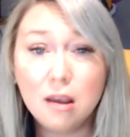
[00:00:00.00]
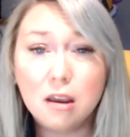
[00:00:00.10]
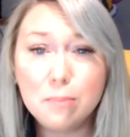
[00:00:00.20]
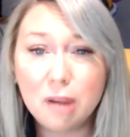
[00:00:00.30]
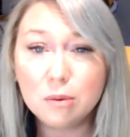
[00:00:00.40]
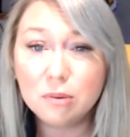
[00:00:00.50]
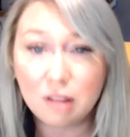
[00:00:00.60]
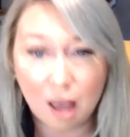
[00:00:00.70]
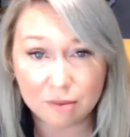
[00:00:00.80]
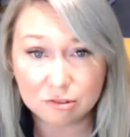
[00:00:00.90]
Compared with
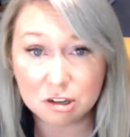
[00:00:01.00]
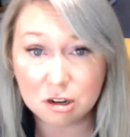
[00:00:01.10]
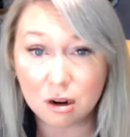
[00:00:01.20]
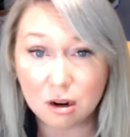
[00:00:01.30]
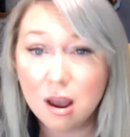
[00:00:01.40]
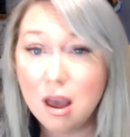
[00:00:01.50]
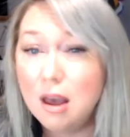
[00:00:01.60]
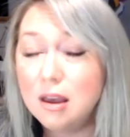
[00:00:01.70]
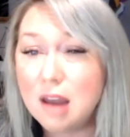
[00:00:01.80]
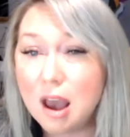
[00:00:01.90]
last year,
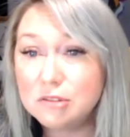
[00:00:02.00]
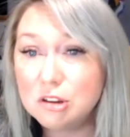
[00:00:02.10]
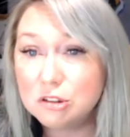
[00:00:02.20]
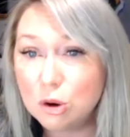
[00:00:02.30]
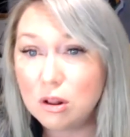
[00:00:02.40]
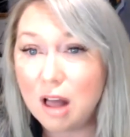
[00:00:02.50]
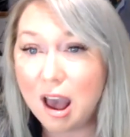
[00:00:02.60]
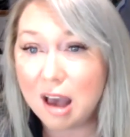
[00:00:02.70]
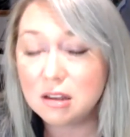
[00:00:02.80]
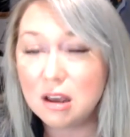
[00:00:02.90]
NAVTA's total
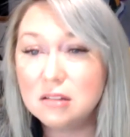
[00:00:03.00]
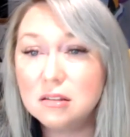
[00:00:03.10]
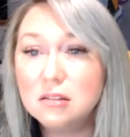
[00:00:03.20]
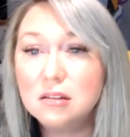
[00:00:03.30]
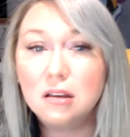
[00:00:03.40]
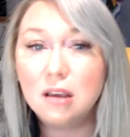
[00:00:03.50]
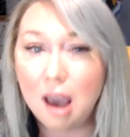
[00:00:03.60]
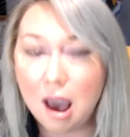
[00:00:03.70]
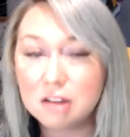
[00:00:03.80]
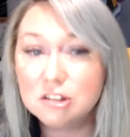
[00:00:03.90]
assets,
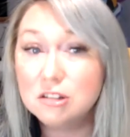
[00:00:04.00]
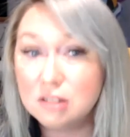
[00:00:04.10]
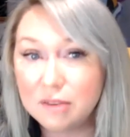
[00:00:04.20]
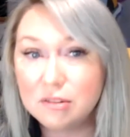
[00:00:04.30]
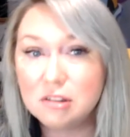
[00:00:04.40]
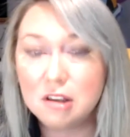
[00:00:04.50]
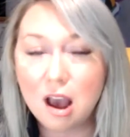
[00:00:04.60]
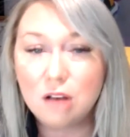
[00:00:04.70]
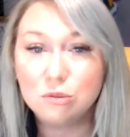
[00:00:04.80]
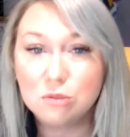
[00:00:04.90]
cash, savings
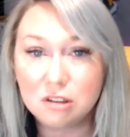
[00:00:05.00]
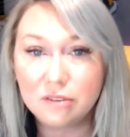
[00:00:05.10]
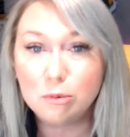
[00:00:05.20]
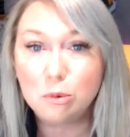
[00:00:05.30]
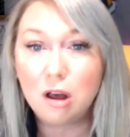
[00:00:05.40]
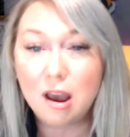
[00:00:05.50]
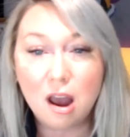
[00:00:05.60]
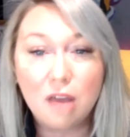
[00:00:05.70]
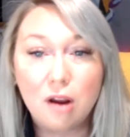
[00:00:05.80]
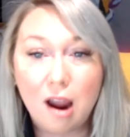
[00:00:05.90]
accounts, receivable, and
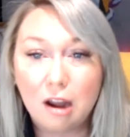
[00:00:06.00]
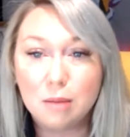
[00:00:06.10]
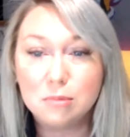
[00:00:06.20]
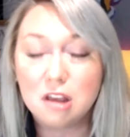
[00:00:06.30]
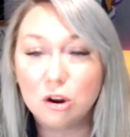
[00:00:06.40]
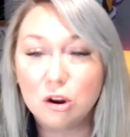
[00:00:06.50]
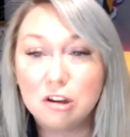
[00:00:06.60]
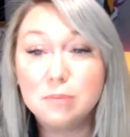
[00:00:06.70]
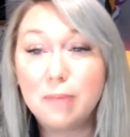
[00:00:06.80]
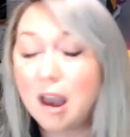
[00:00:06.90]
other items
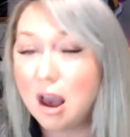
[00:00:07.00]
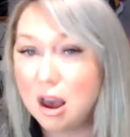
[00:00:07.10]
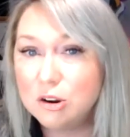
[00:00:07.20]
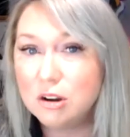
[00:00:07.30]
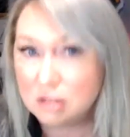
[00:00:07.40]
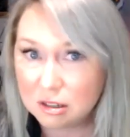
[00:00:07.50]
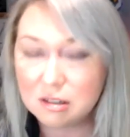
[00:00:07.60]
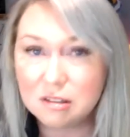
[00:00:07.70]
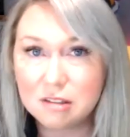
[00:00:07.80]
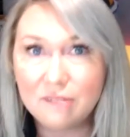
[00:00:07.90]
increased by
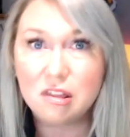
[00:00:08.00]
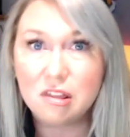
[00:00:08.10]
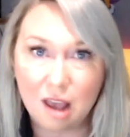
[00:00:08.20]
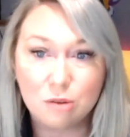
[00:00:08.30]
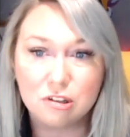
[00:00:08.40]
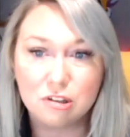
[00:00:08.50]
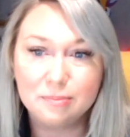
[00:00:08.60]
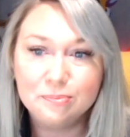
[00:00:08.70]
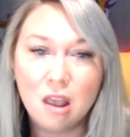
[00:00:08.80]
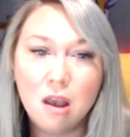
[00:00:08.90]

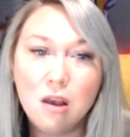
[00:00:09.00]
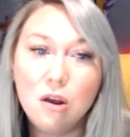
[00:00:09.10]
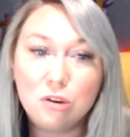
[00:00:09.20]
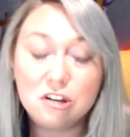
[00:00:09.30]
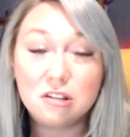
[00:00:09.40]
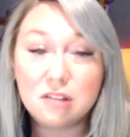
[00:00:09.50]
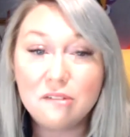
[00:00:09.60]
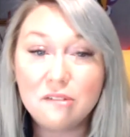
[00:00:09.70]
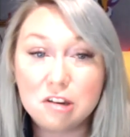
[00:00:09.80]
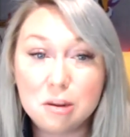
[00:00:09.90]
167,000, which is
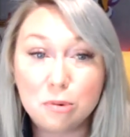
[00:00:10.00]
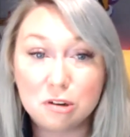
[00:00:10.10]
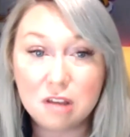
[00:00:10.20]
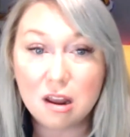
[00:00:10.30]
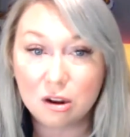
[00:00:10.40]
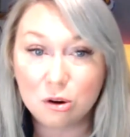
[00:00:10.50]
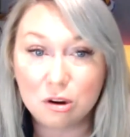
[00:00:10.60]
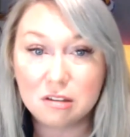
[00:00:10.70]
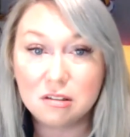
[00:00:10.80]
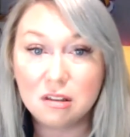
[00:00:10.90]
17%
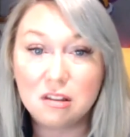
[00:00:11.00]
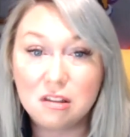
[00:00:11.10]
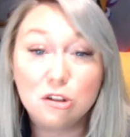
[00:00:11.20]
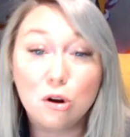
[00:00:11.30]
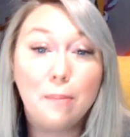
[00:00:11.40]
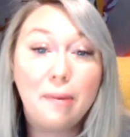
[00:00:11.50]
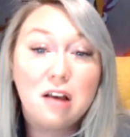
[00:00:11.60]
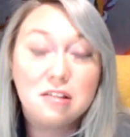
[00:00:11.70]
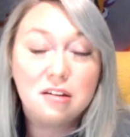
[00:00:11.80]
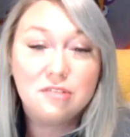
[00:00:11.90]
increase. These are all
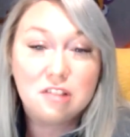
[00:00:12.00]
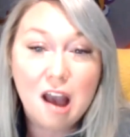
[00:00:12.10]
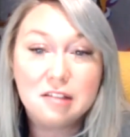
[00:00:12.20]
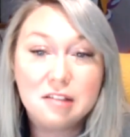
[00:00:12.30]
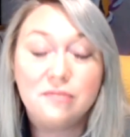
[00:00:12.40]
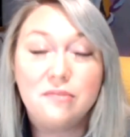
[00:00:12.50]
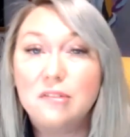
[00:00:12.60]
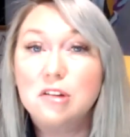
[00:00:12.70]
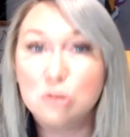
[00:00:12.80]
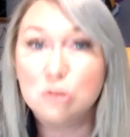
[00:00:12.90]
positive signs of
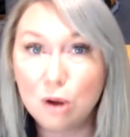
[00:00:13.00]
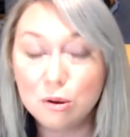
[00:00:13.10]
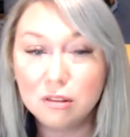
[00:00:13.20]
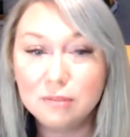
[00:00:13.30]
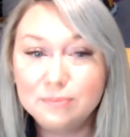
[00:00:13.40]
NAVTA's growth.